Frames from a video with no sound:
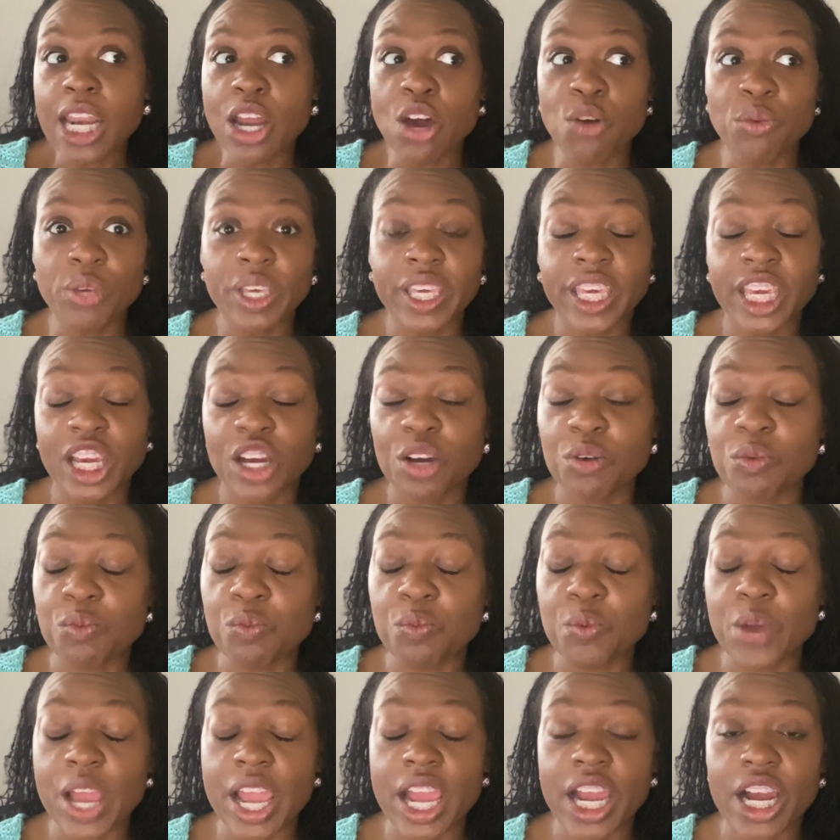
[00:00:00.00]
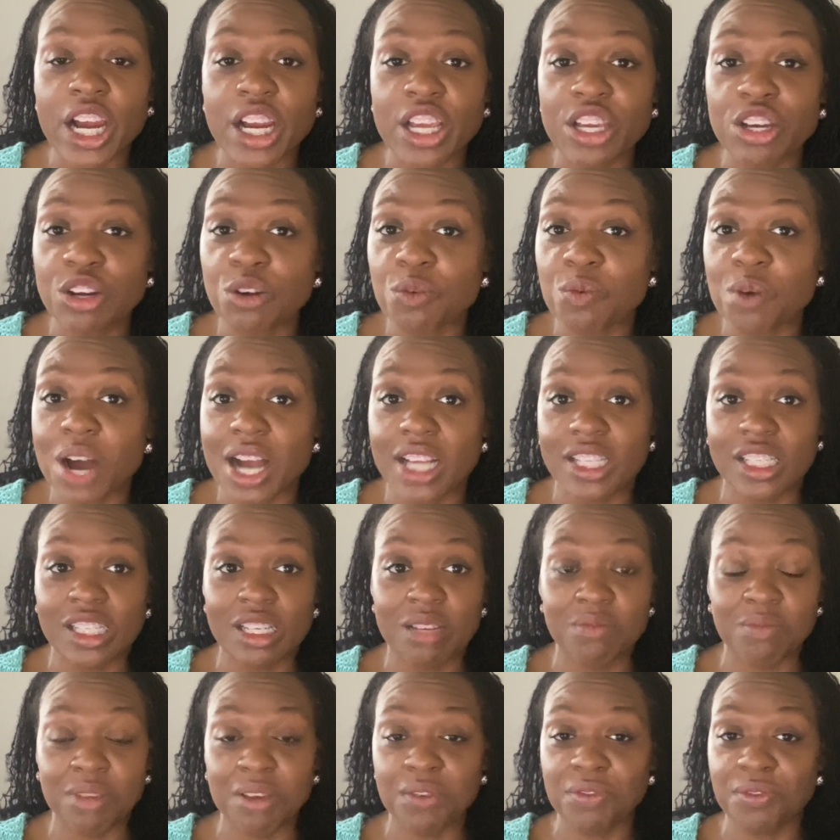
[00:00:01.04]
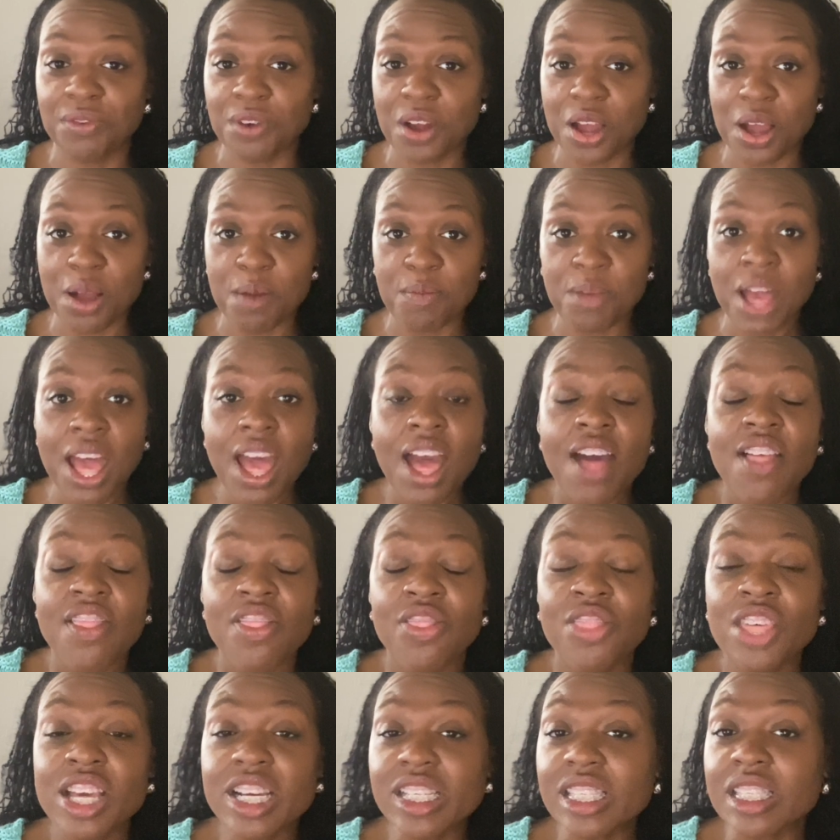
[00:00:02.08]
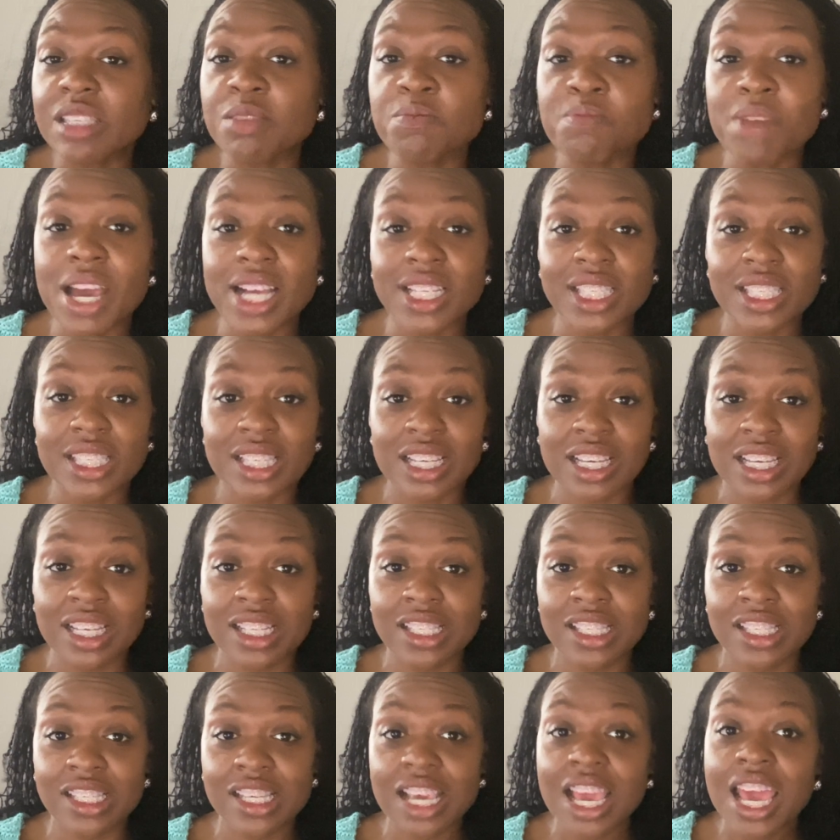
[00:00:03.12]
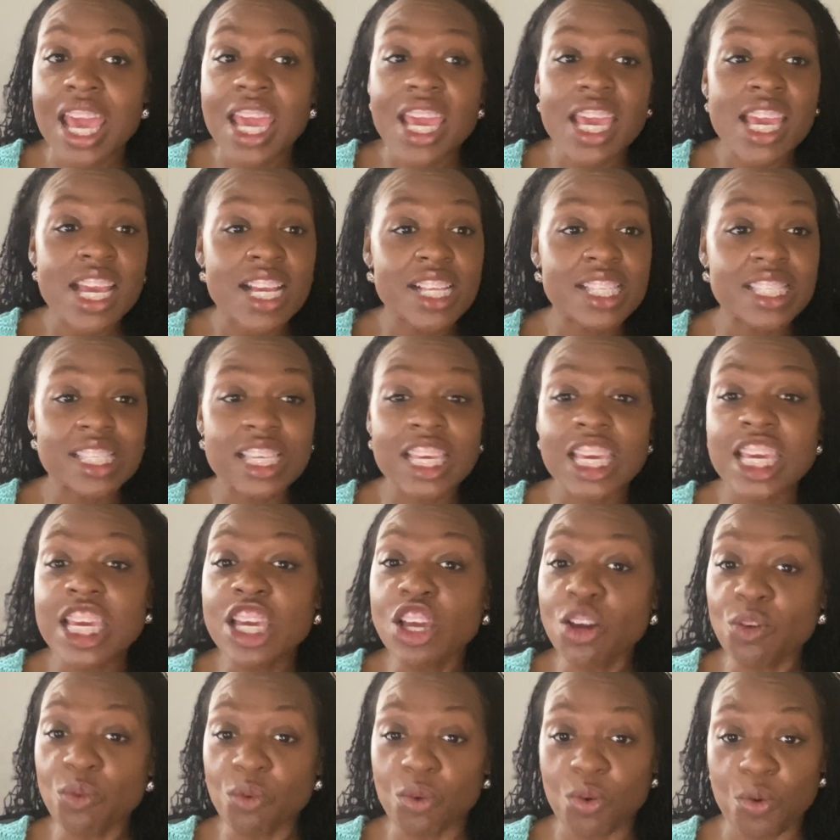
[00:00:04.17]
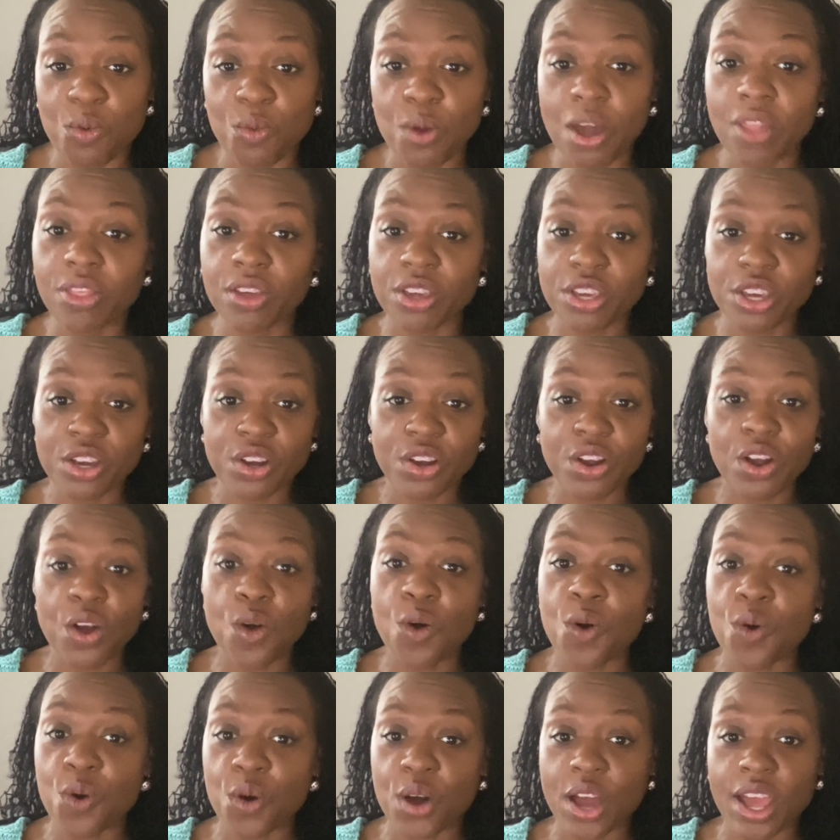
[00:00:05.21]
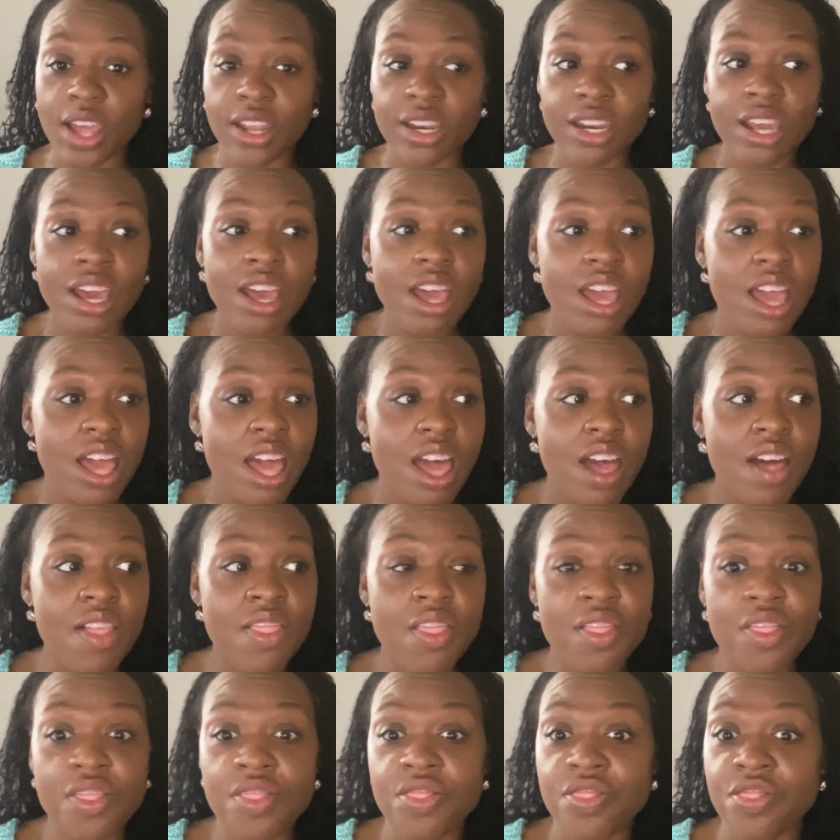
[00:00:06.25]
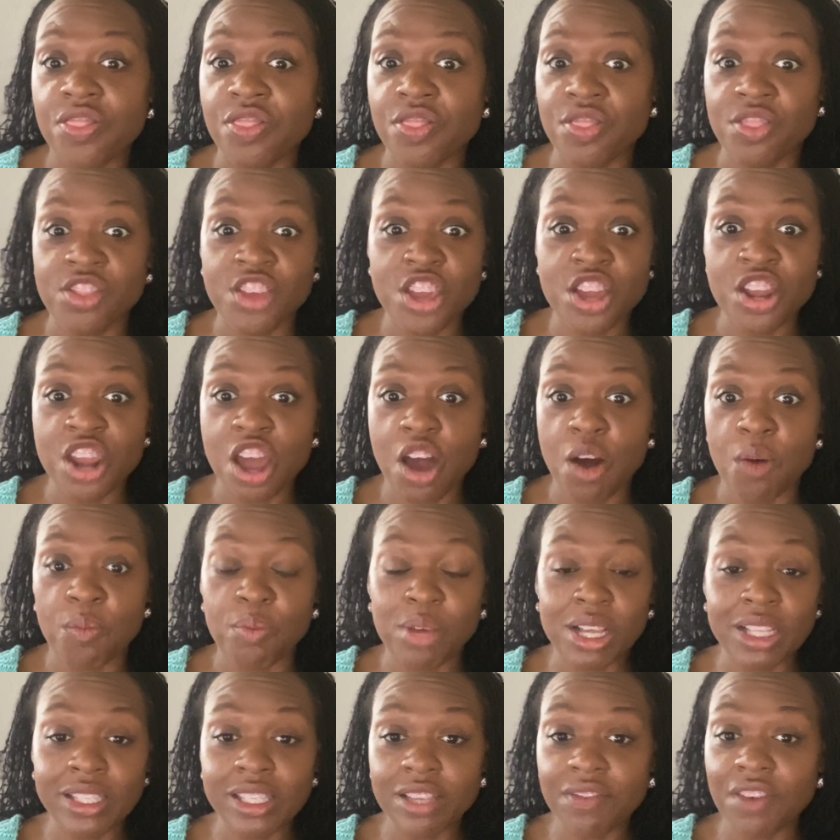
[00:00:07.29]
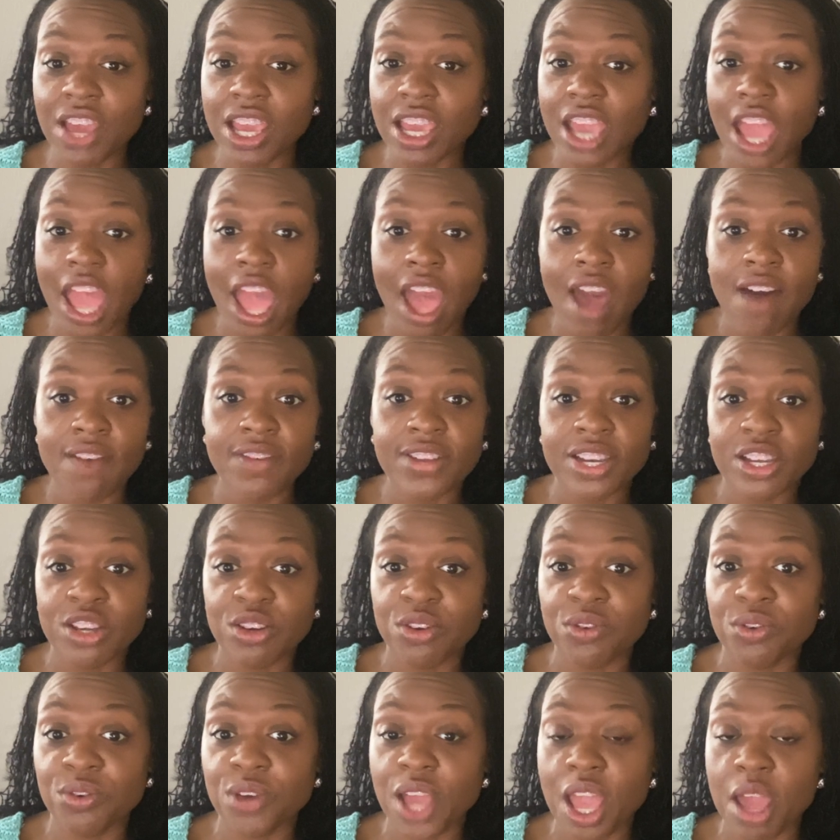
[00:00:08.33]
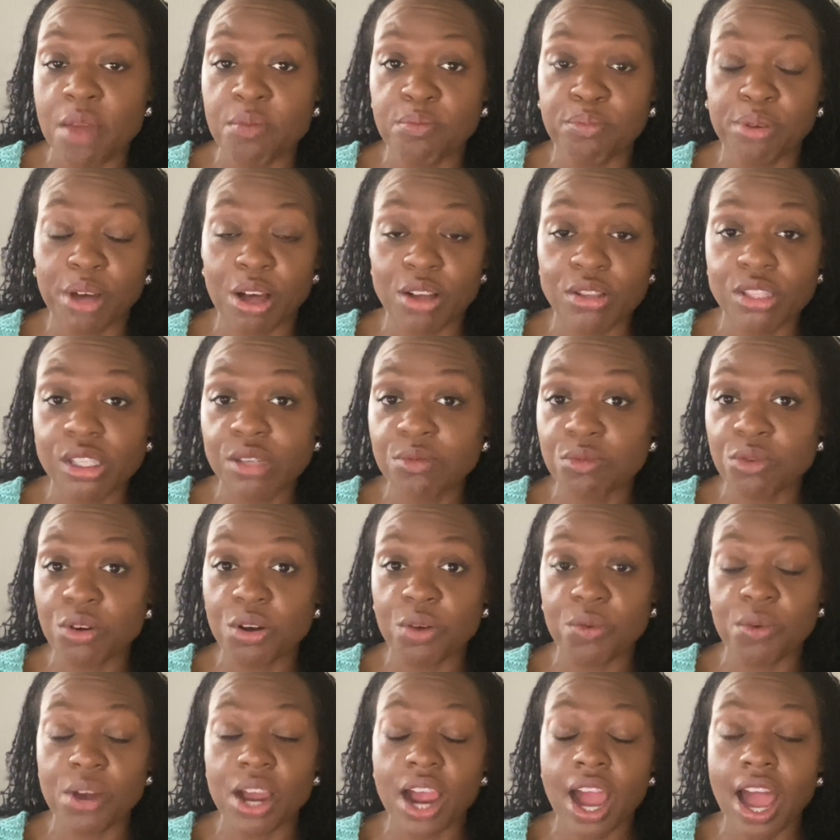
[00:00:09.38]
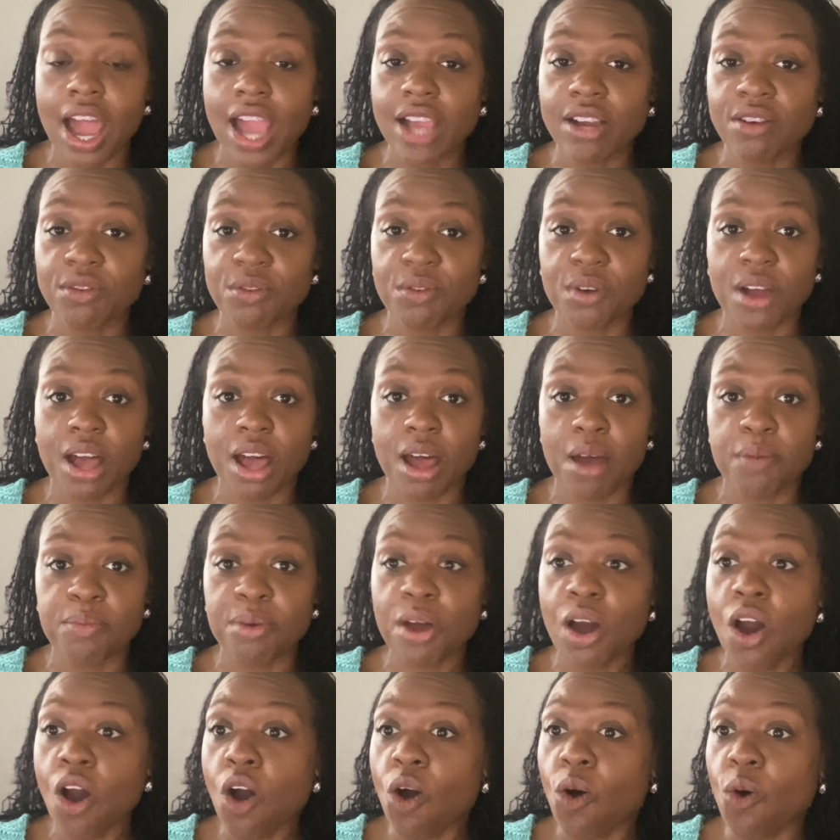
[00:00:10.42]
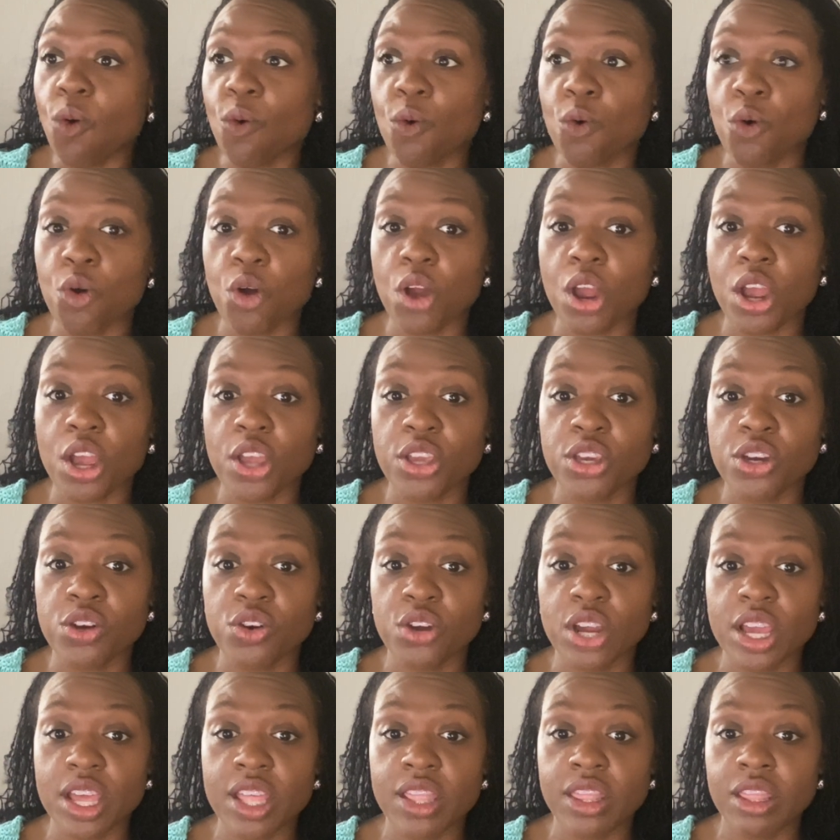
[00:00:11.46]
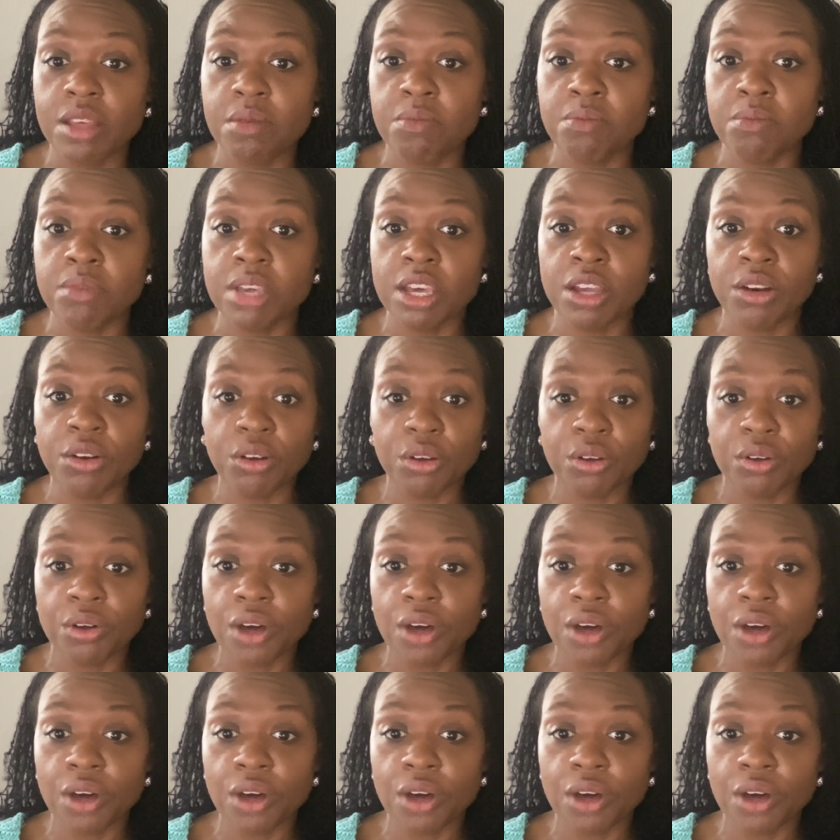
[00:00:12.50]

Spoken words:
Care where you're watching me from. This message is equal whether you're on, you know, Pennsylvania Avenue in Baltimore where I grew up, or you're in the middle